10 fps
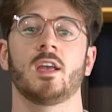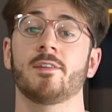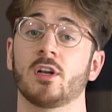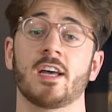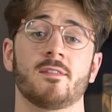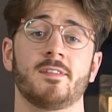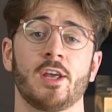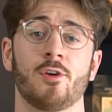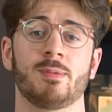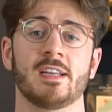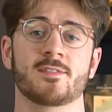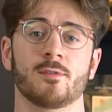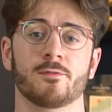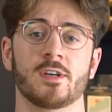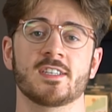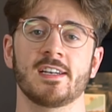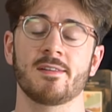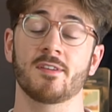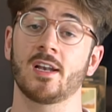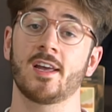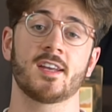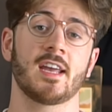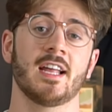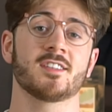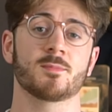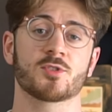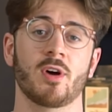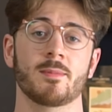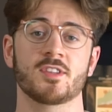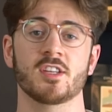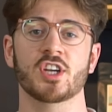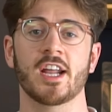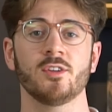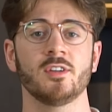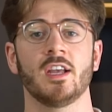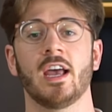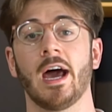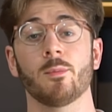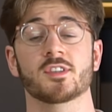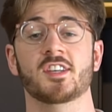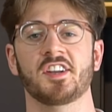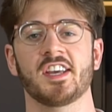If you like the video, please feel free to leave a like and subscribe to the channel, and we'll see you